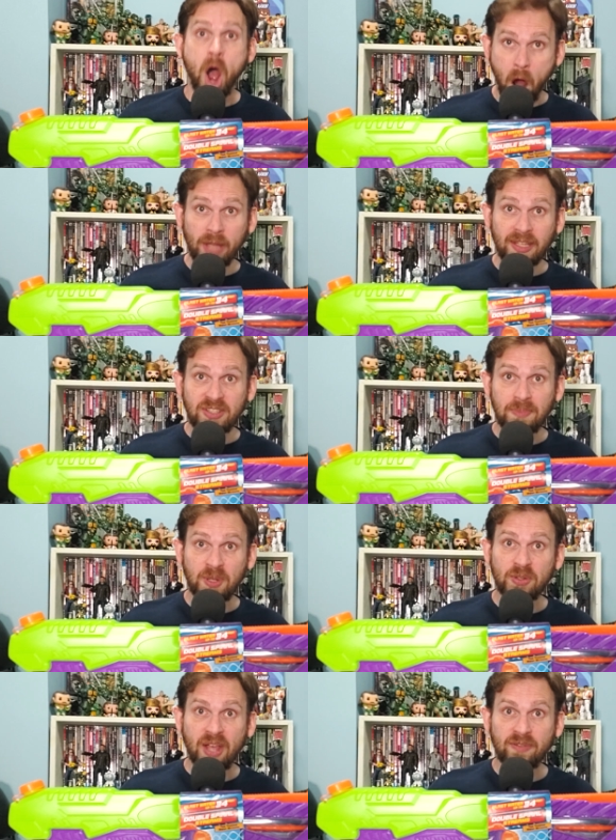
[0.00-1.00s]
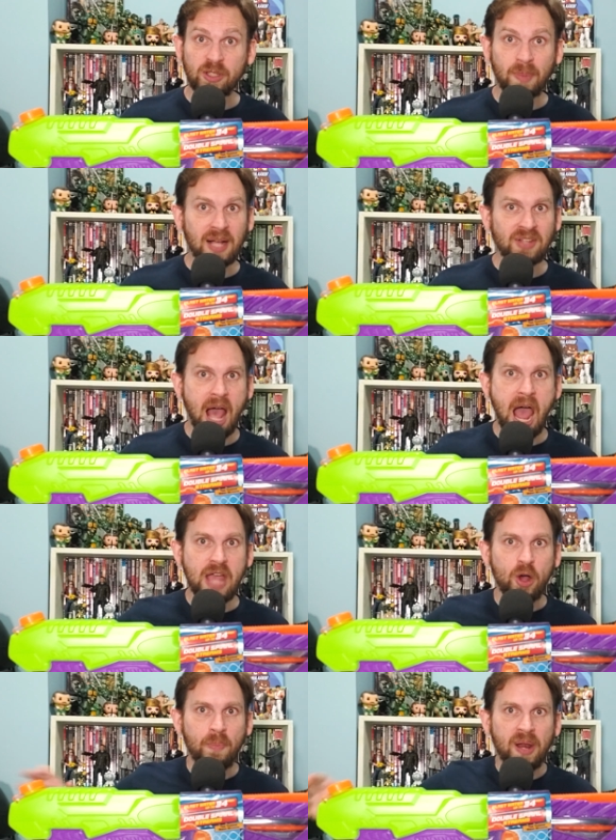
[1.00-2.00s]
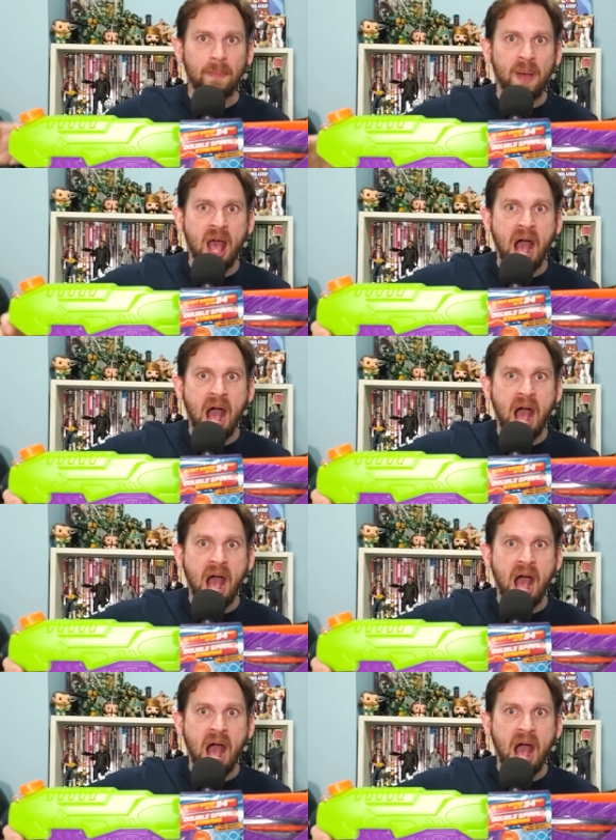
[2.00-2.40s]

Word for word: On this episode of Scott versus. The Box, I open up